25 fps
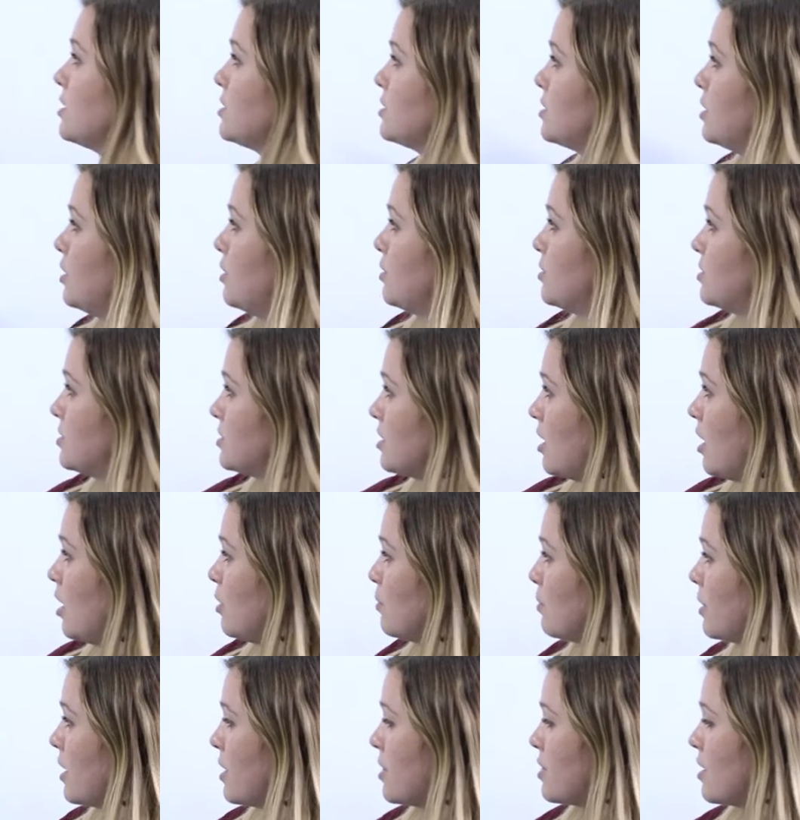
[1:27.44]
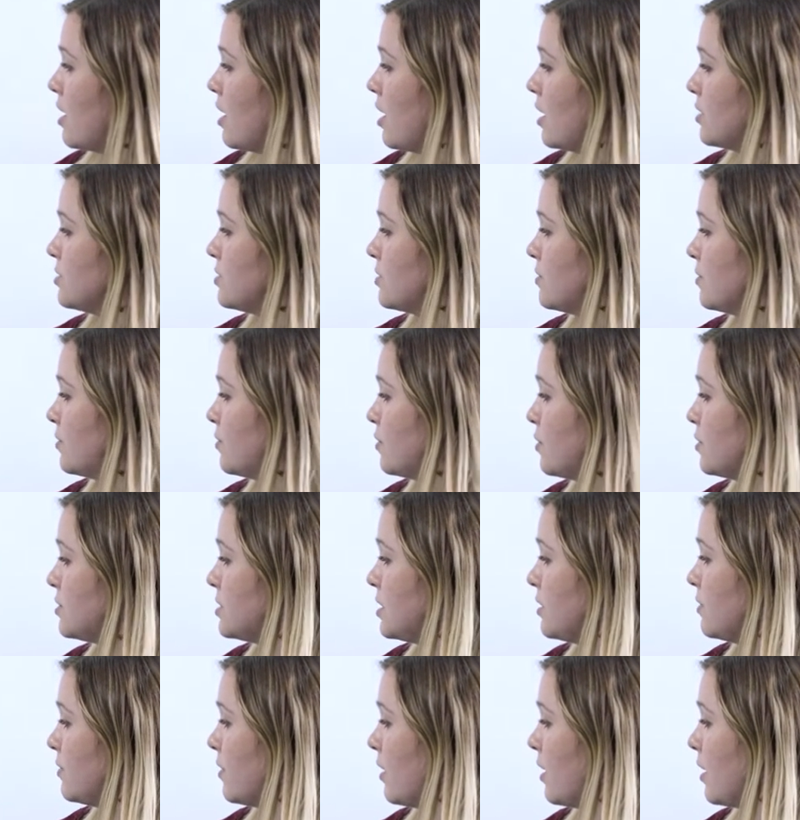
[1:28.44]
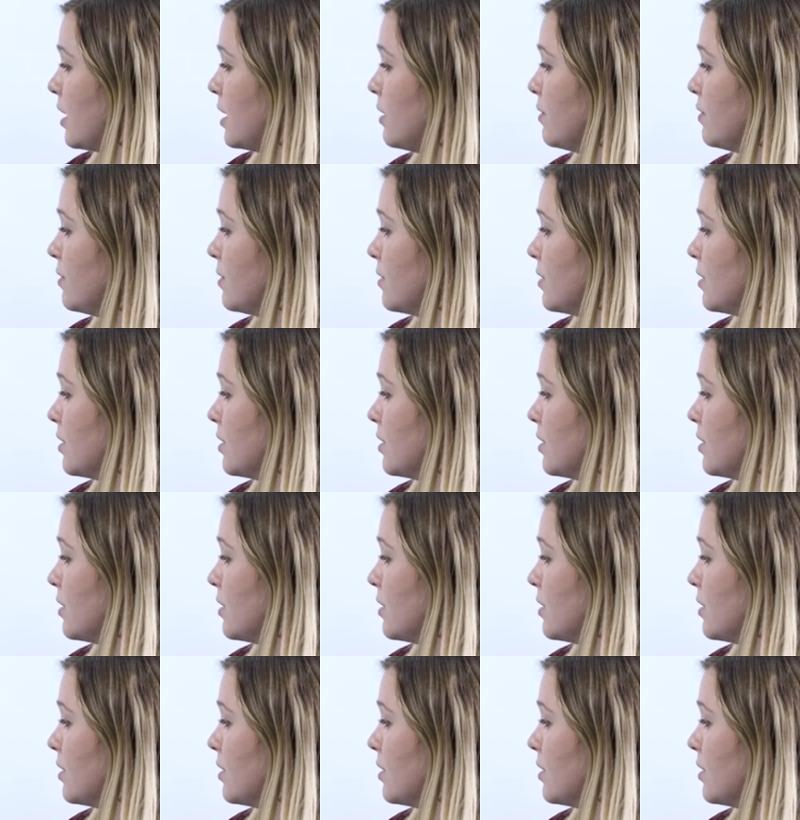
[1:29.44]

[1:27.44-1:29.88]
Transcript: So you start with 145